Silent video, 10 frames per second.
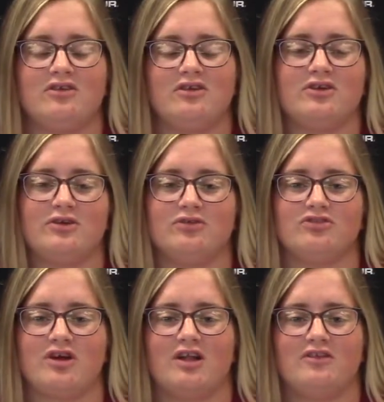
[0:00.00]
Senior News,
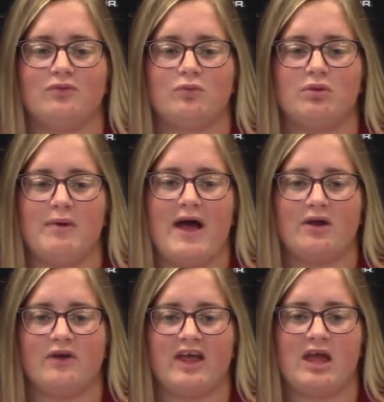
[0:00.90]
Johnson's will be back
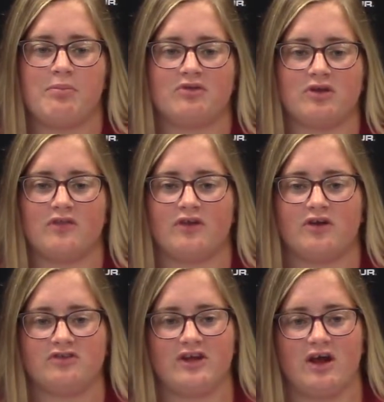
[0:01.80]
on campus on
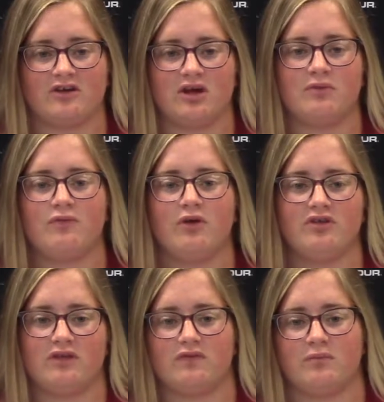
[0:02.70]
Thursday, October
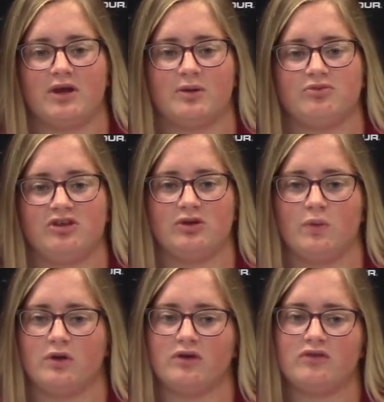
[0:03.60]
14th for Makeup Senior
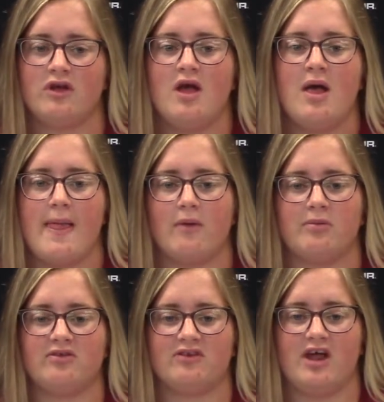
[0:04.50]
Orders. They will
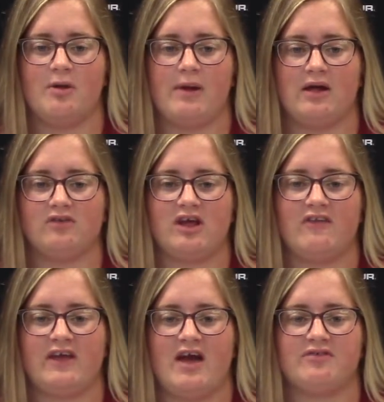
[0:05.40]
be set up outside
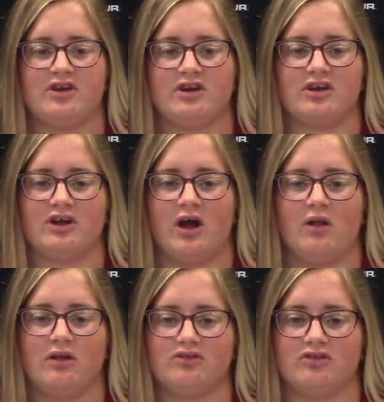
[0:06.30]
the cafeteria during
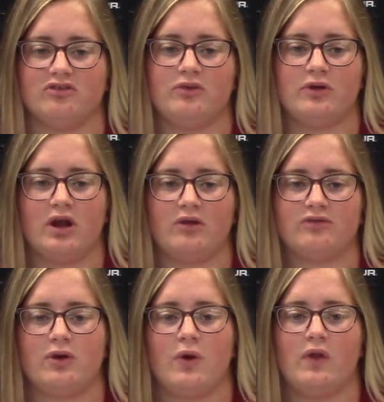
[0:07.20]
all lunches. You can
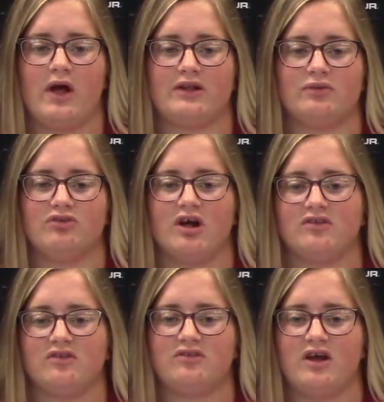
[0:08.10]
also go online to
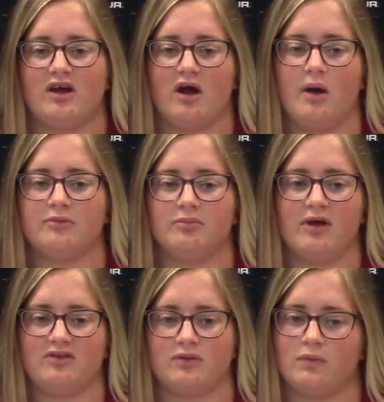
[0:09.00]
johnsons.com to
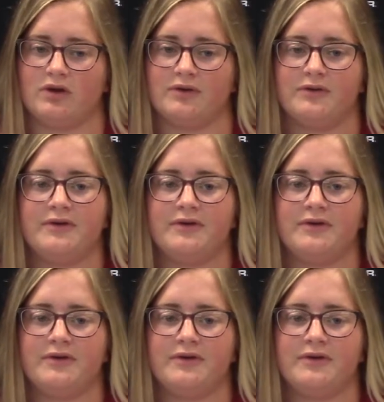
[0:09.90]
place an order.